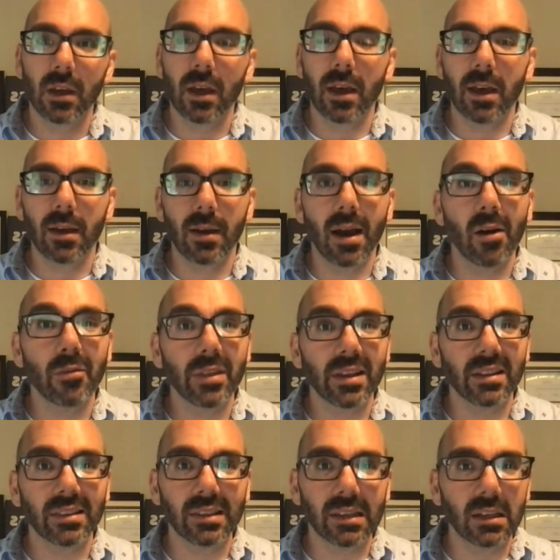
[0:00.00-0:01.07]
uh, how they
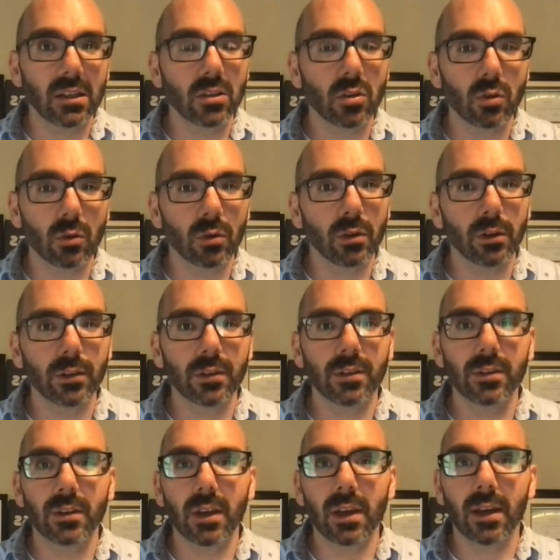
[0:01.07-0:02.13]
lead
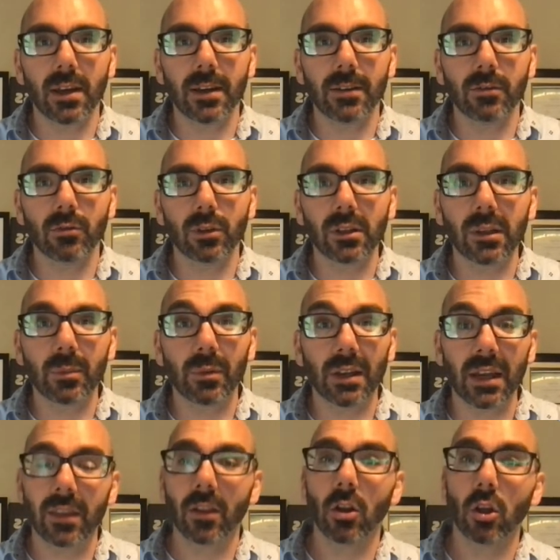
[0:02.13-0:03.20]
towards uh, really
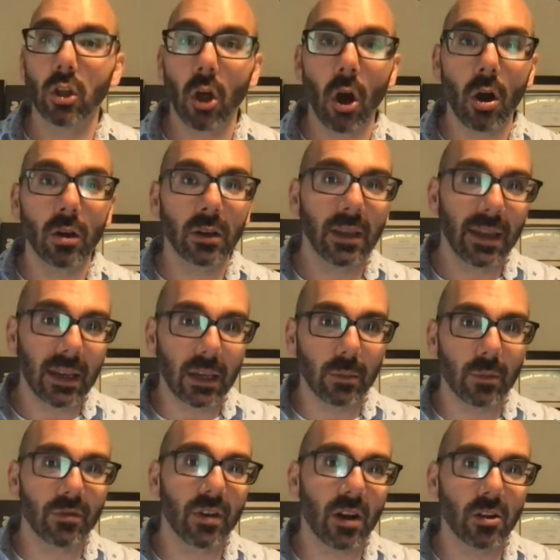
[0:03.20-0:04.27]
playing the long
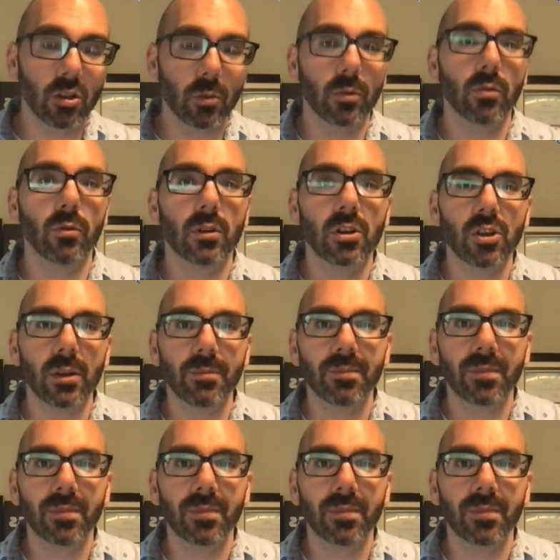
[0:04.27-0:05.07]
game of entrepreneurship.